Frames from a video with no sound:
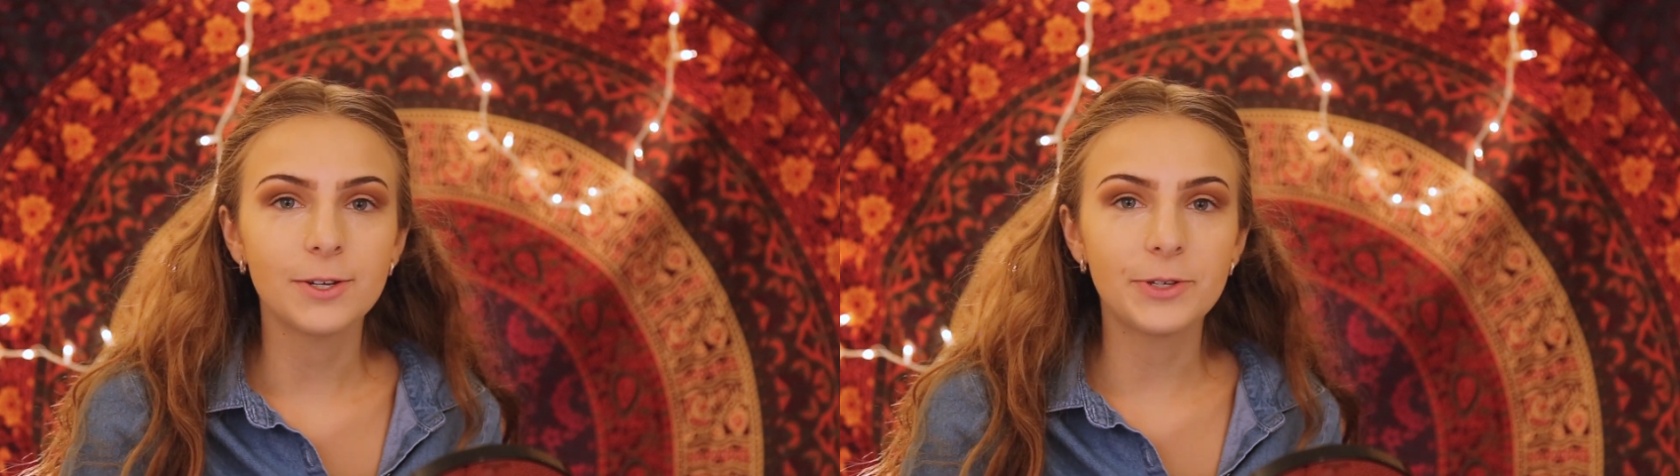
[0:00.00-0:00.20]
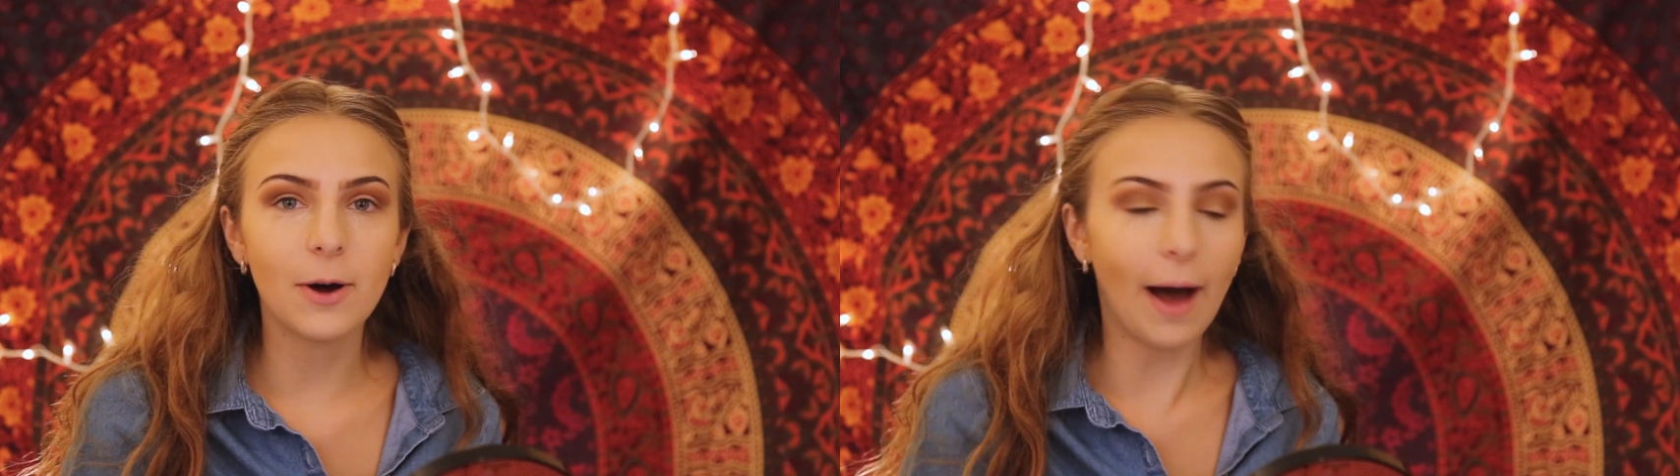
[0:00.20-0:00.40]

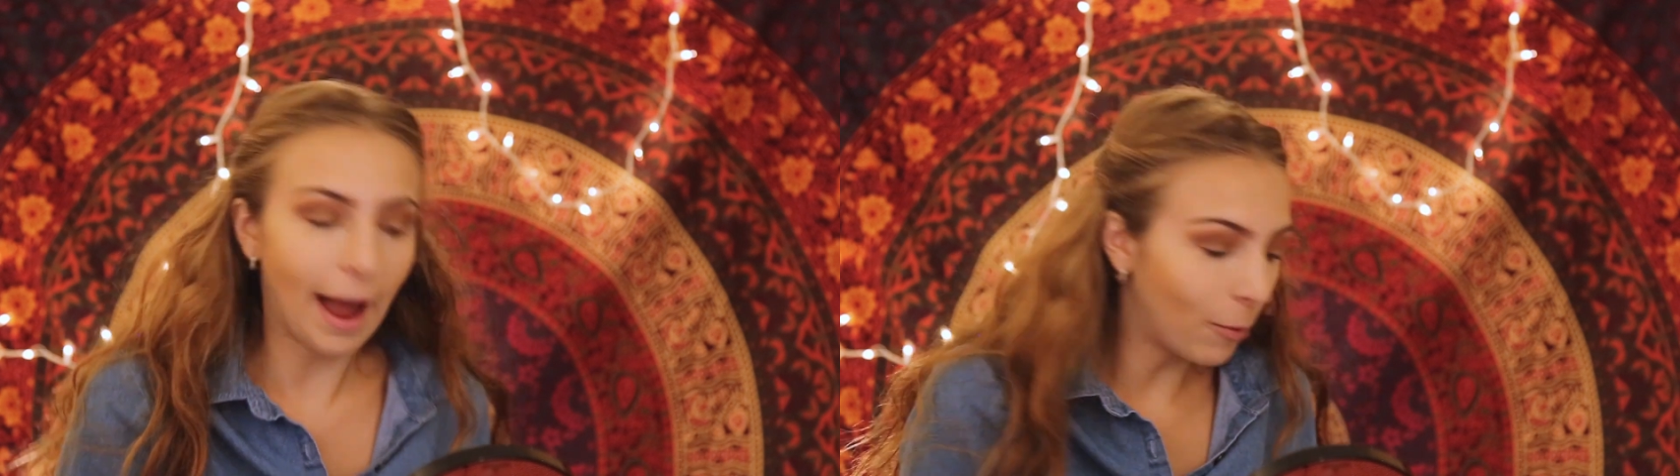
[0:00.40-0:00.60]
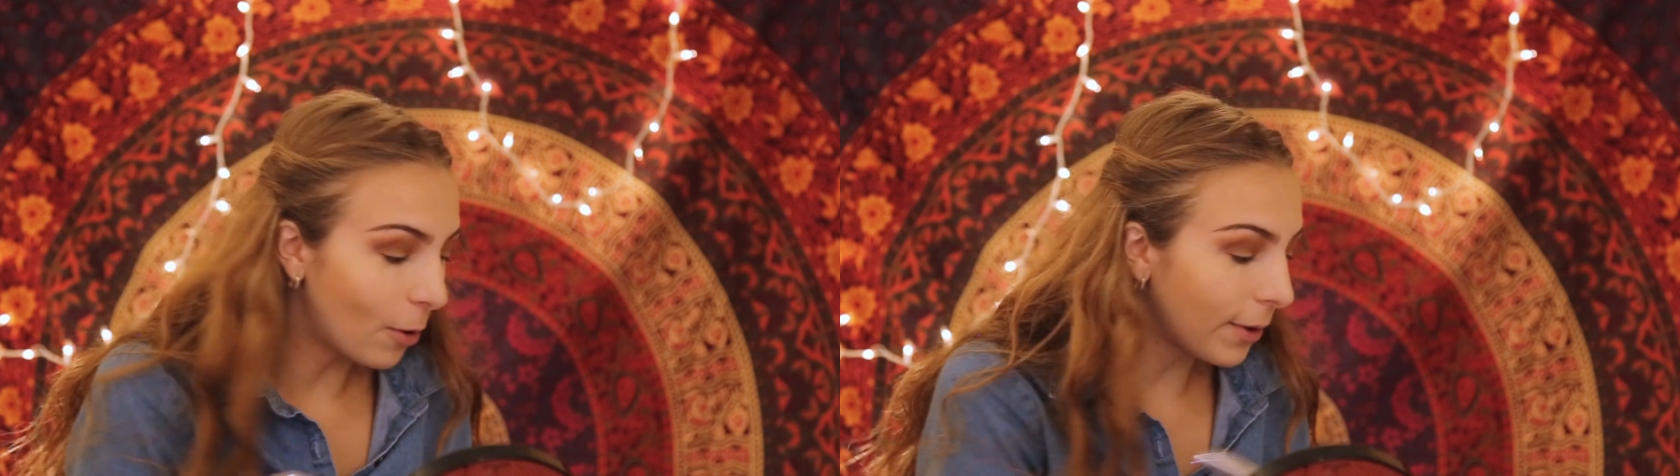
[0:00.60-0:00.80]
So
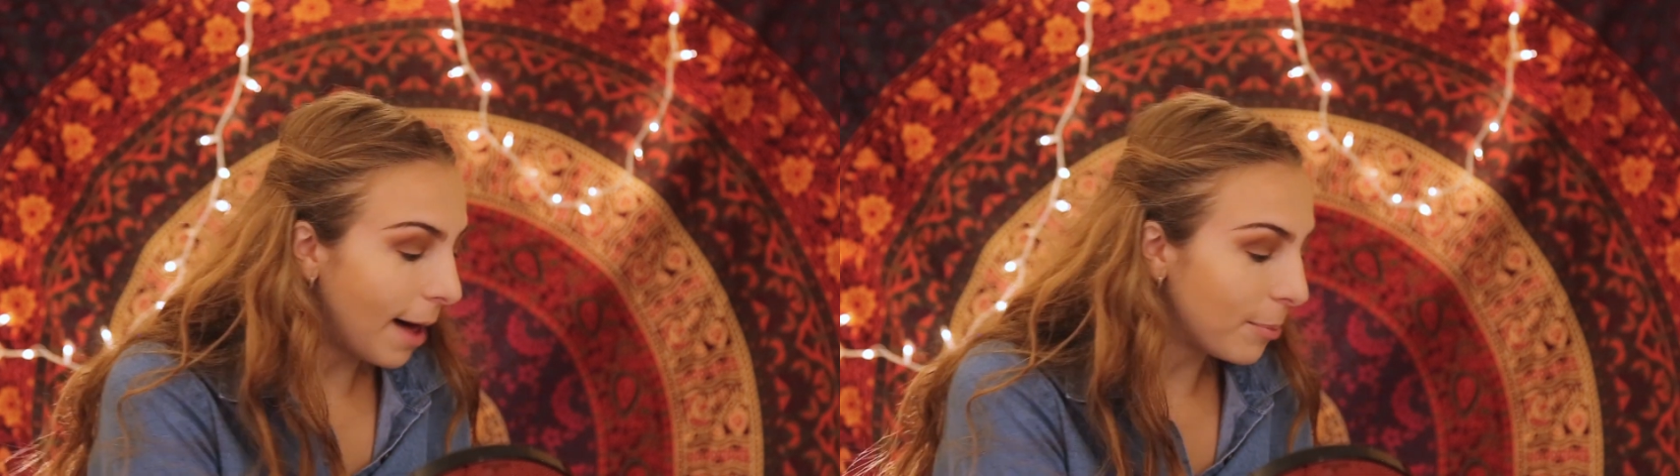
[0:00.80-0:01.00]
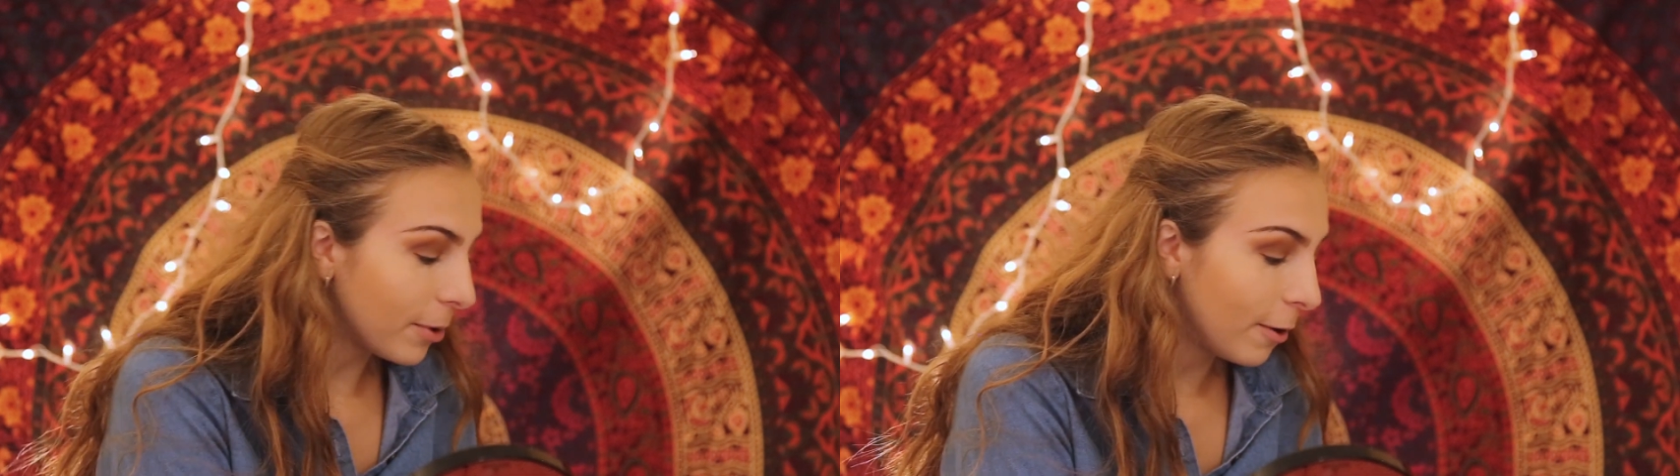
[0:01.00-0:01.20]
I woke
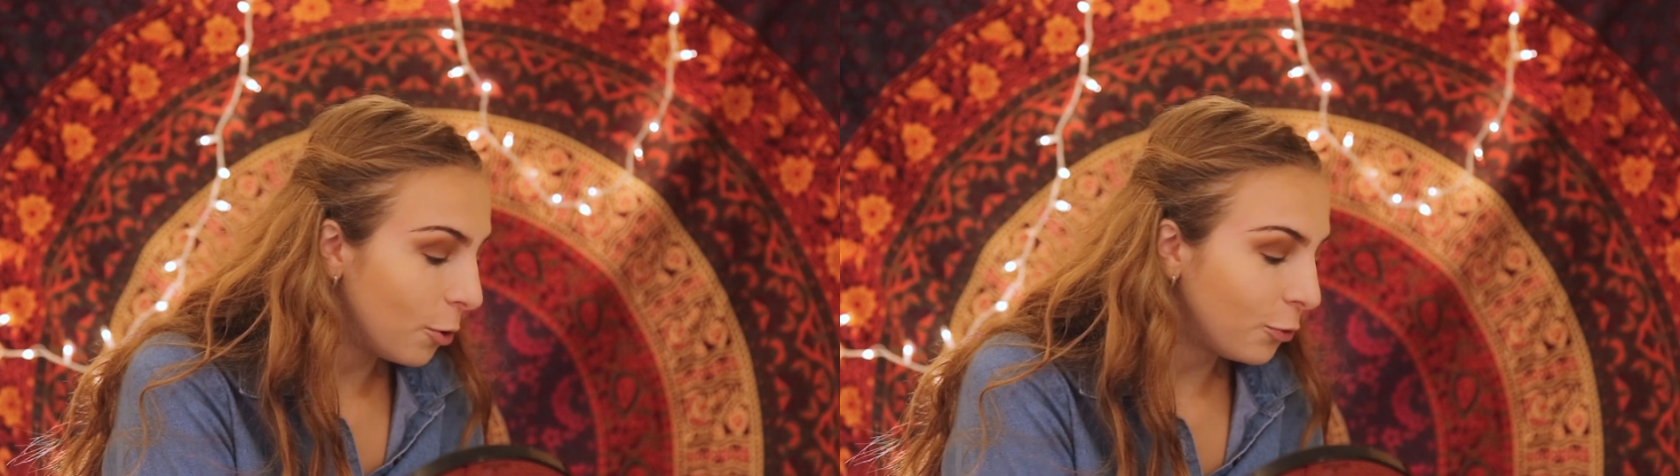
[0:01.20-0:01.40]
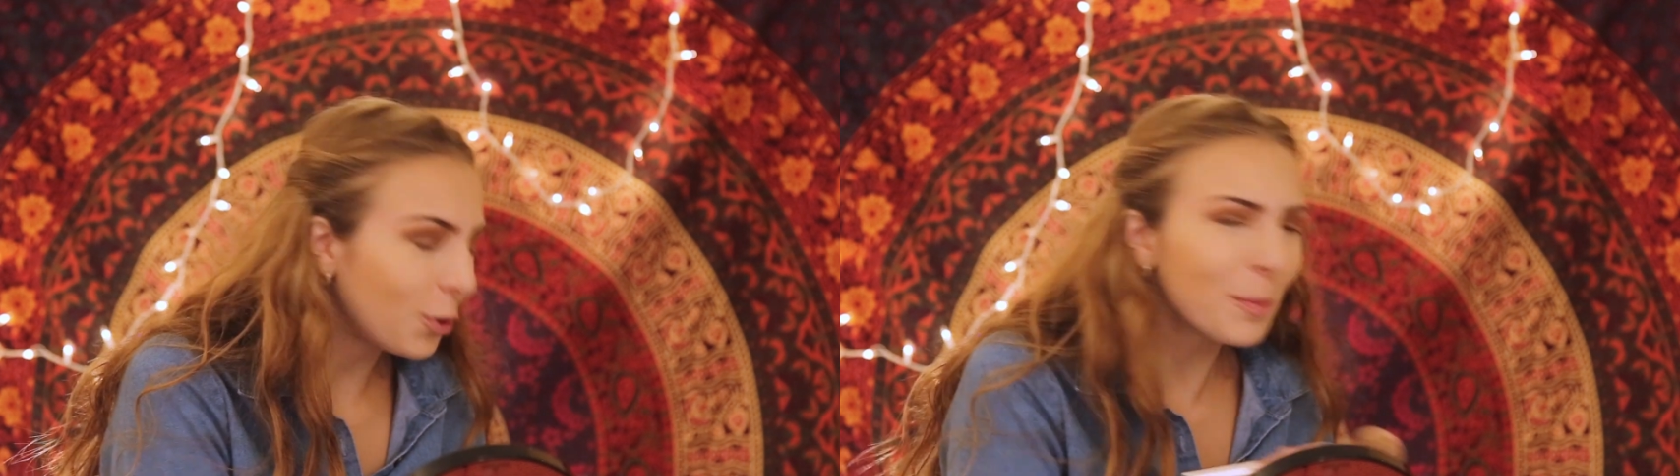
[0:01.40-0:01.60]
up
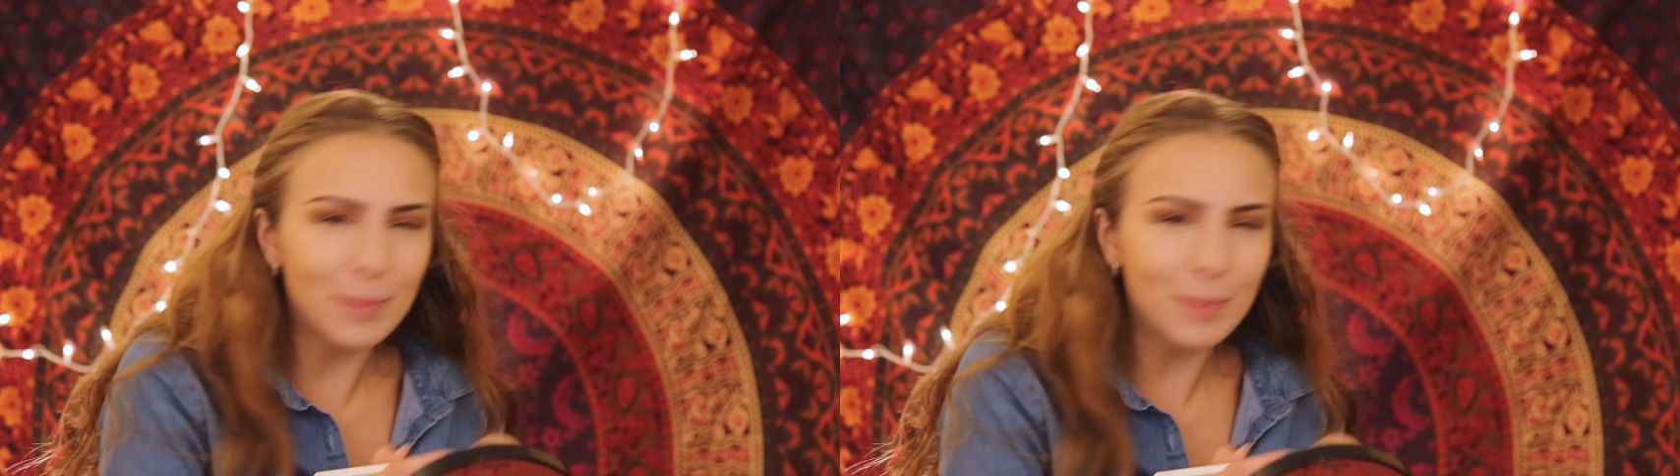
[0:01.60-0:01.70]
for